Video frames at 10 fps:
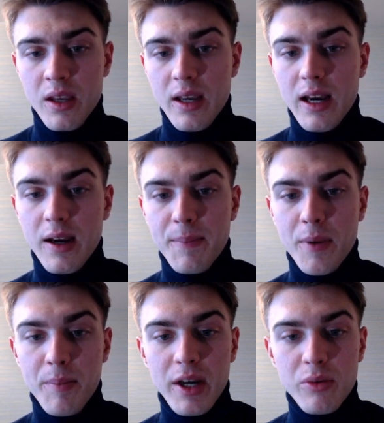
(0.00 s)

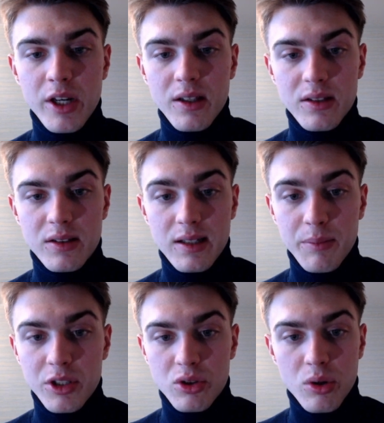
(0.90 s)
By the way, some
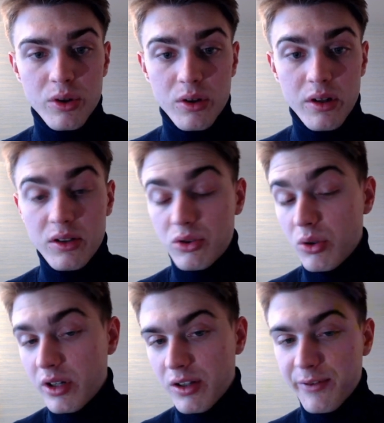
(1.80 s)

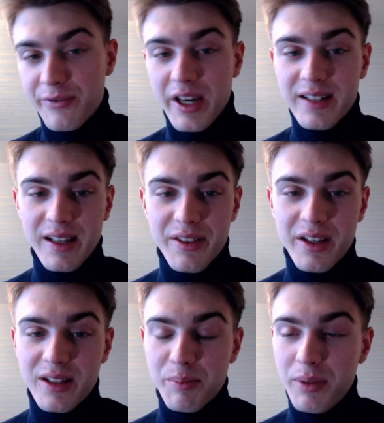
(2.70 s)
historical fact, I
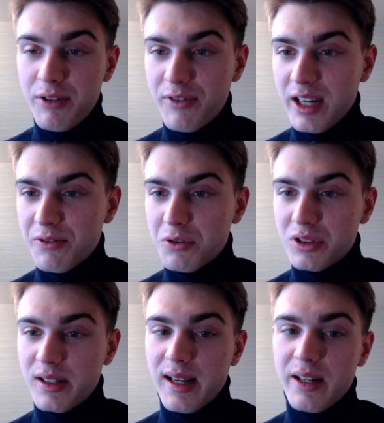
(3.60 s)
think that b5 was
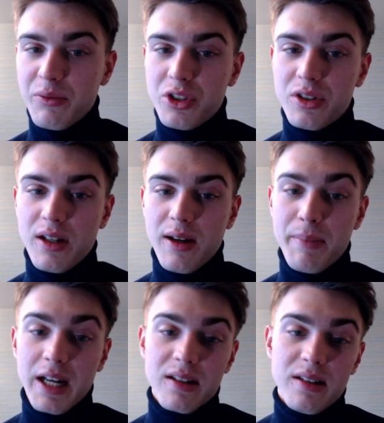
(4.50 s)
the line which
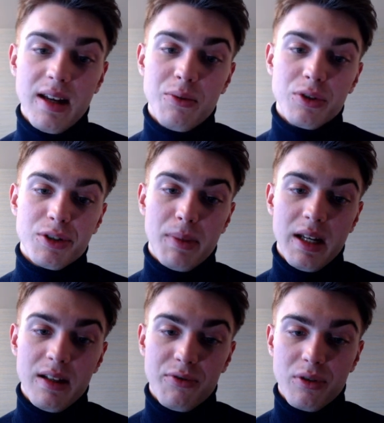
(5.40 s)
back in the day was
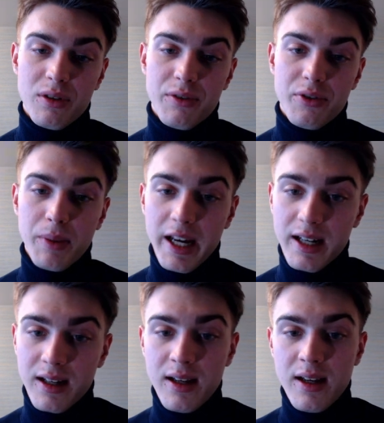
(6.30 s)
played for
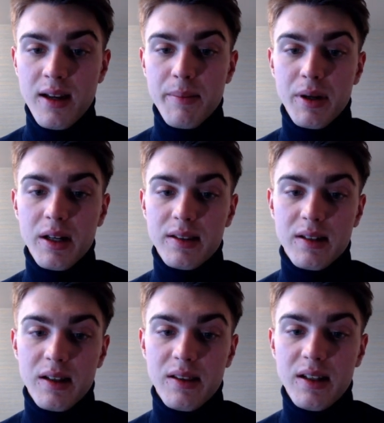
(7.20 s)
black,
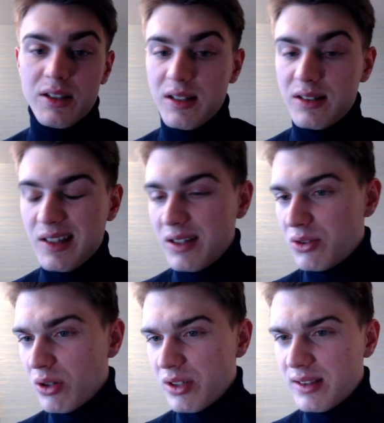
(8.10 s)
but this is
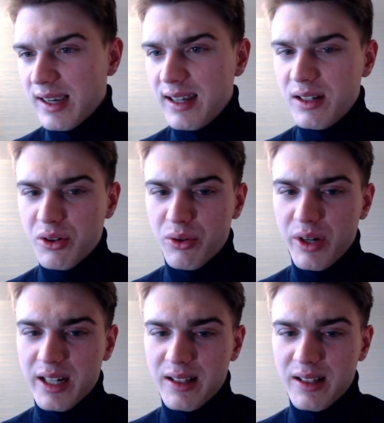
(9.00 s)
not entirely correct.